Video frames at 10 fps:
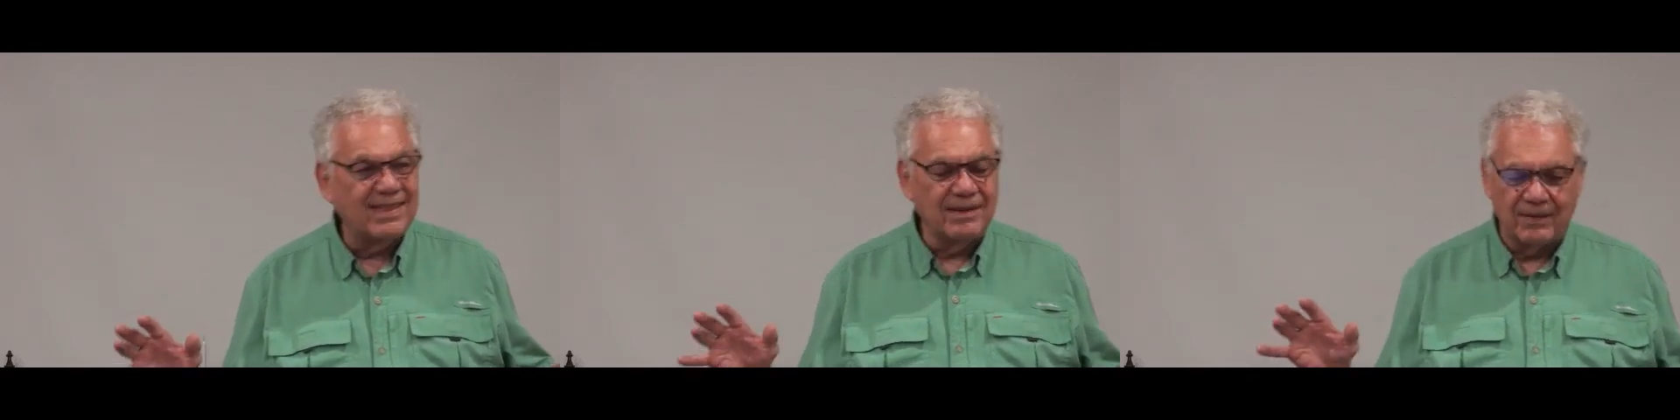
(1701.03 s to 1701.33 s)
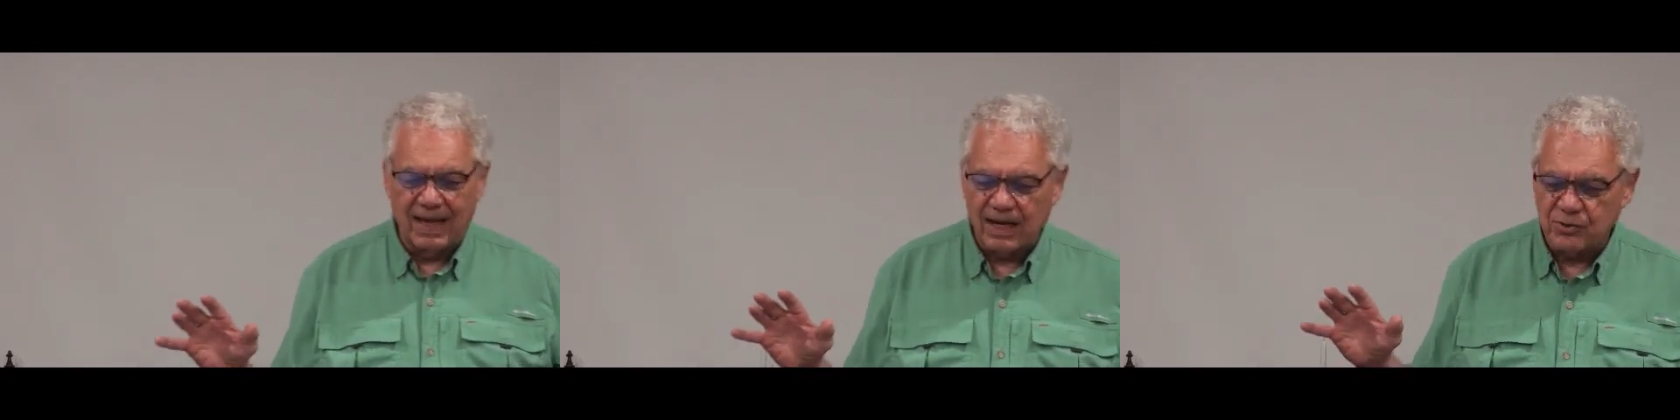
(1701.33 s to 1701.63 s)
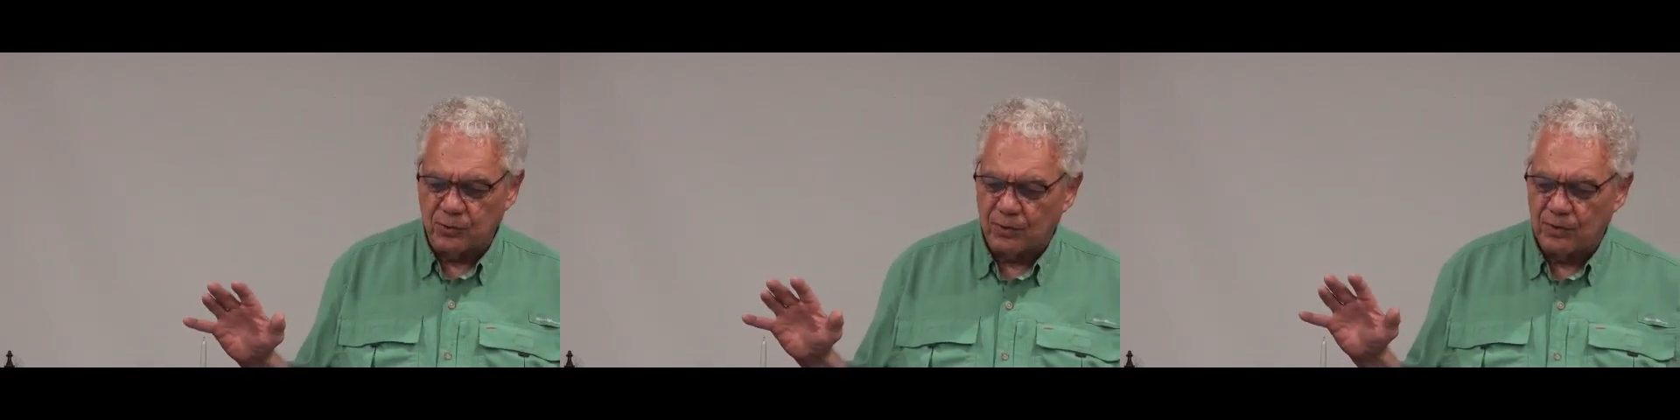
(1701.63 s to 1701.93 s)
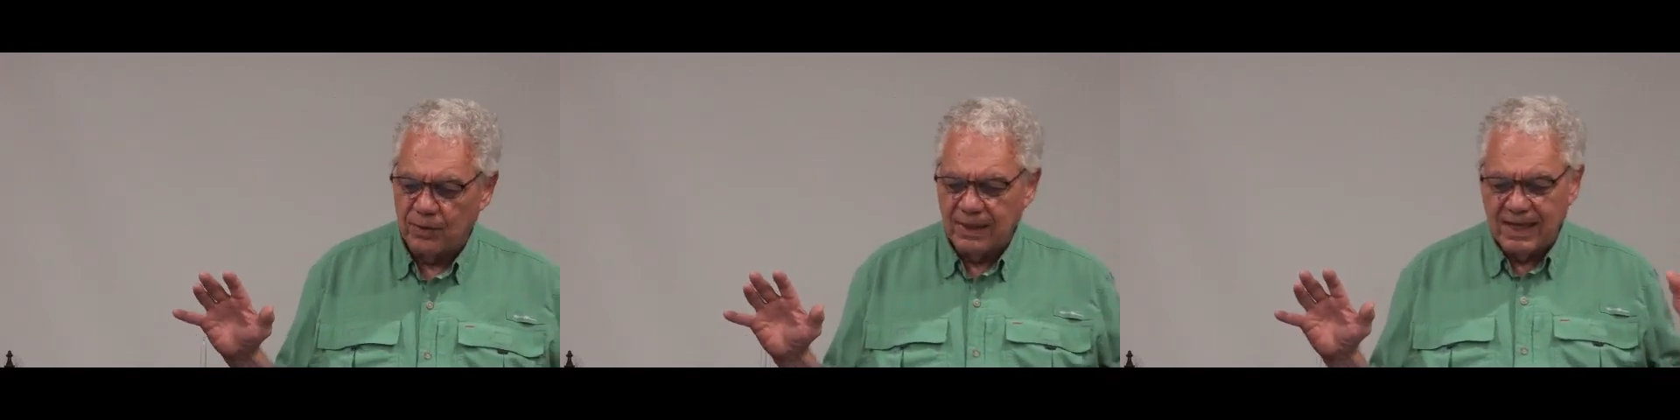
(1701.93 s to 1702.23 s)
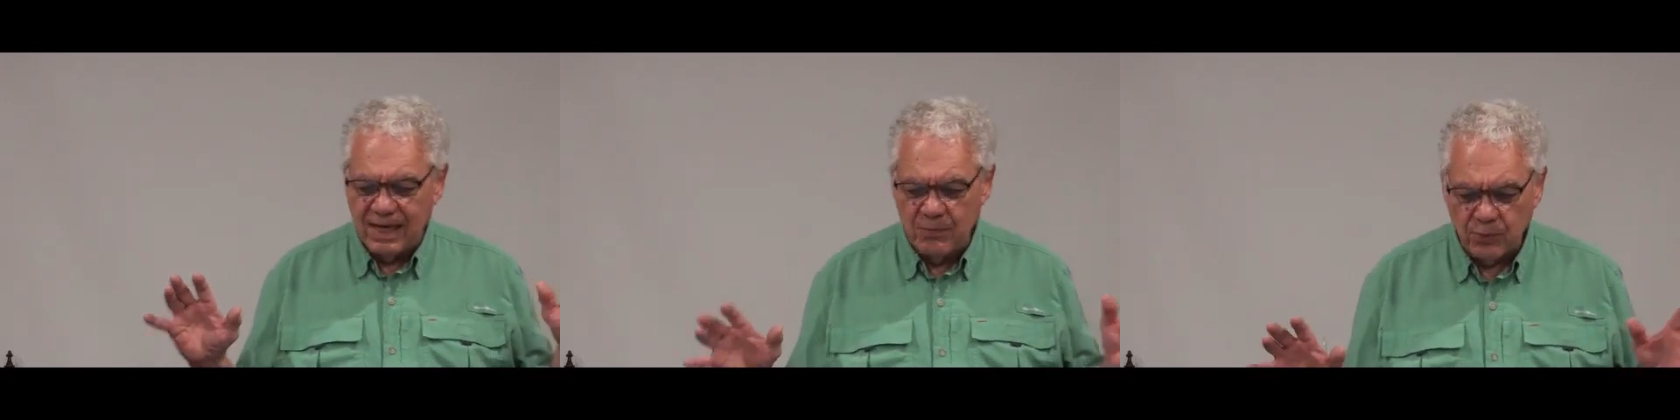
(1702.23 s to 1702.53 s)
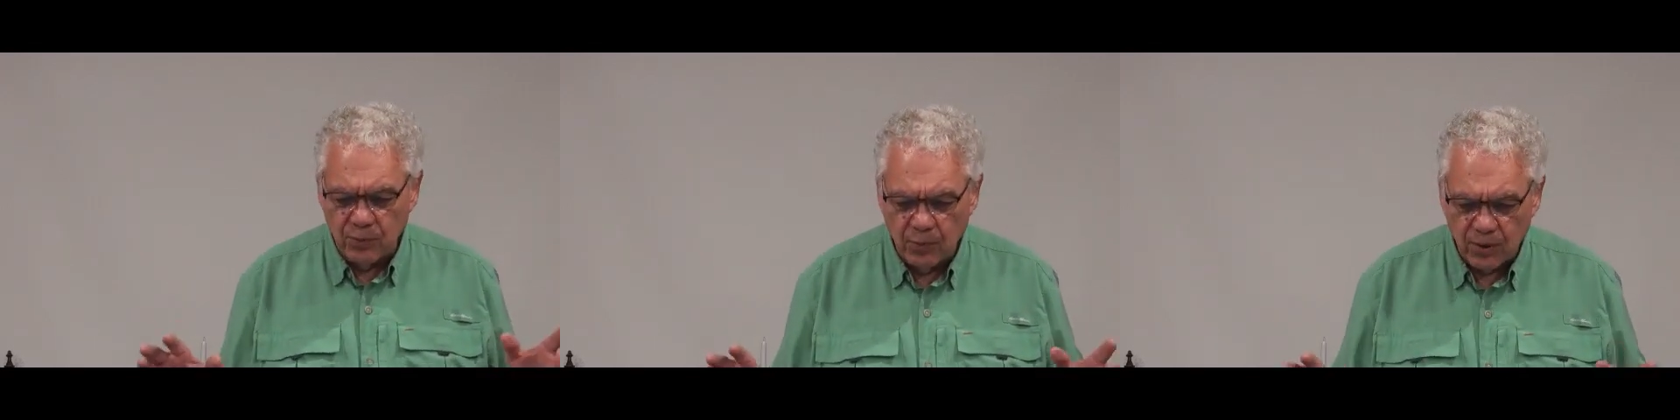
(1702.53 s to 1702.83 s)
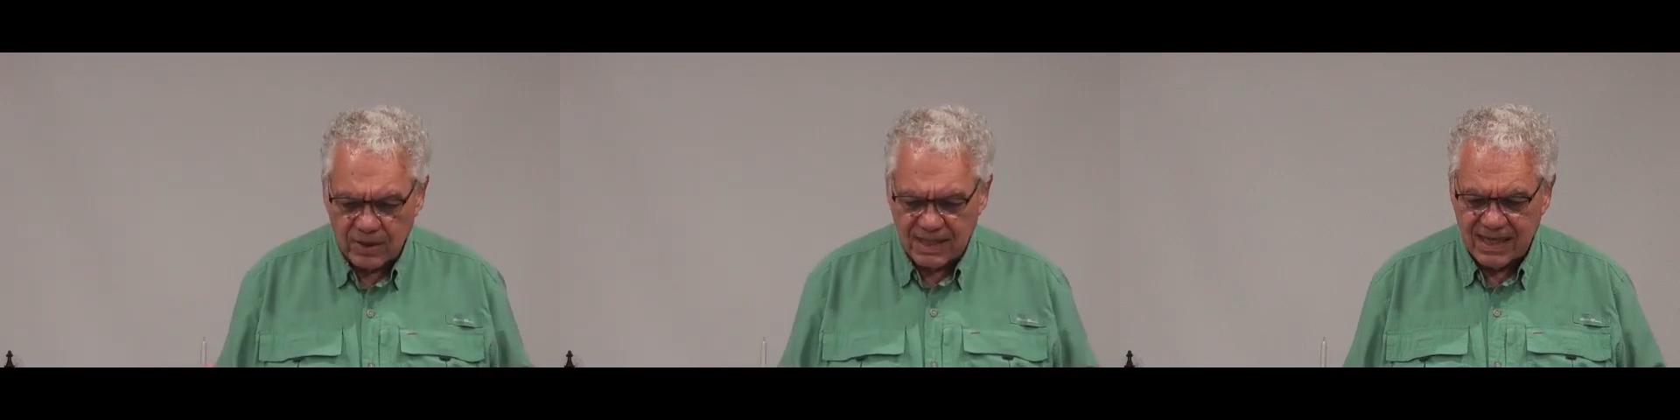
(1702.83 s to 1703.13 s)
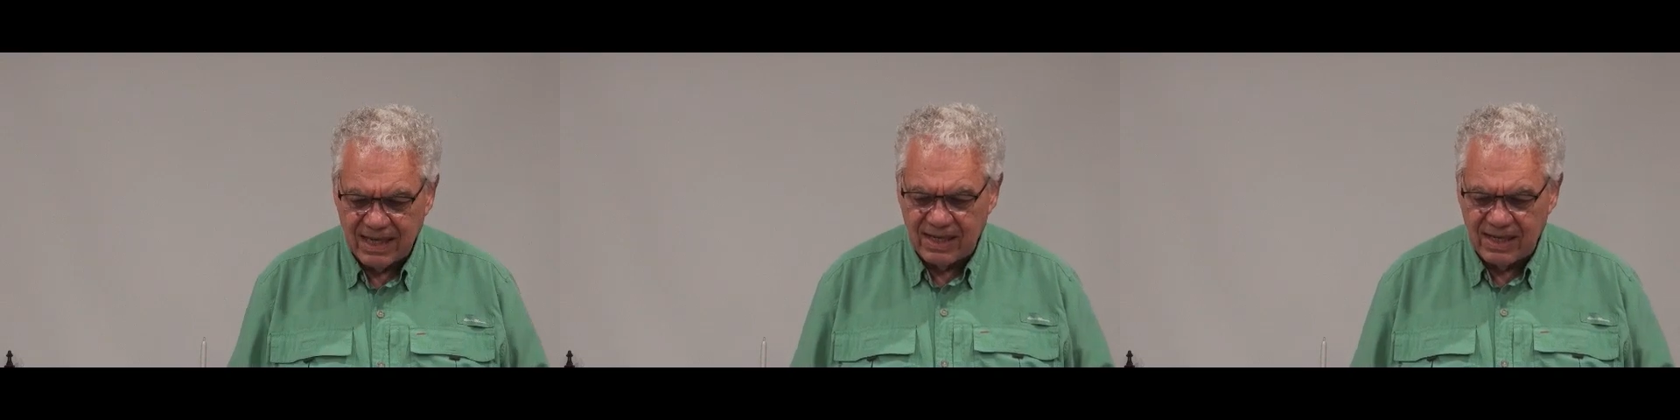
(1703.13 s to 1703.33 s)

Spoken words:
And I can do this.